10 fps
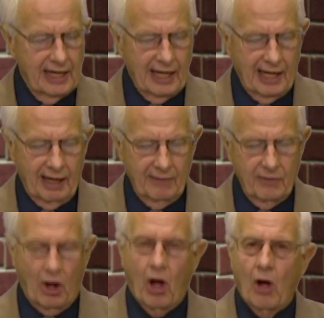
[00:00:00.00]

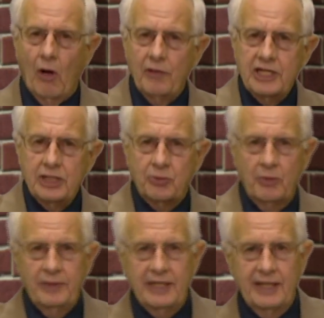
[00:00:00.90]
All these will
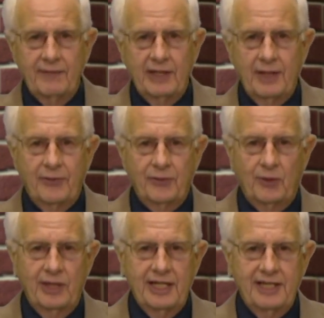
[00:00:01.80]
be given
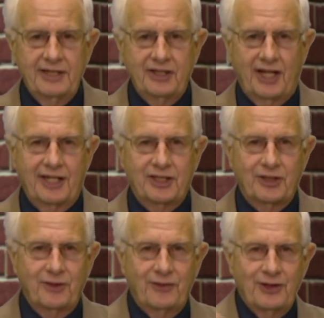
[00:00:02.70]
authority to judge.
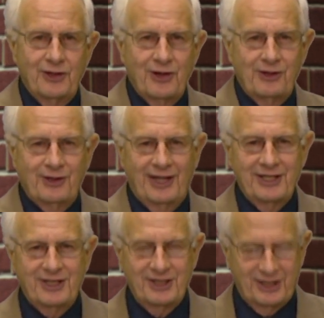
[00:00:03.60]
So if you know
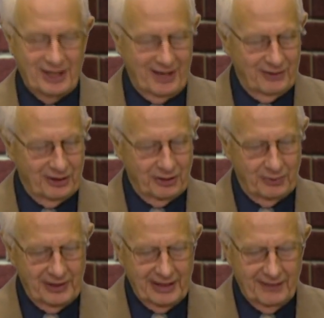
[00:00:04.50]
Christ as Savior, you'll
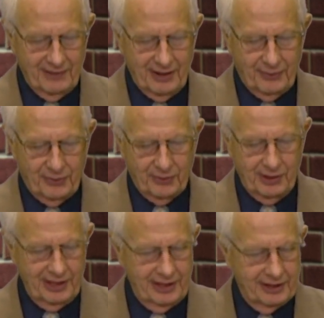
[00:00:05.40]
be given
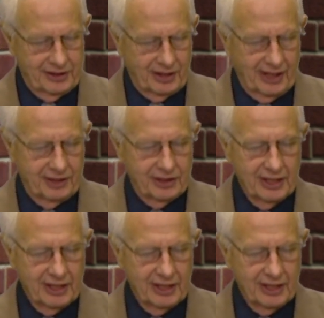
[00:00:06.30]
authority to judge.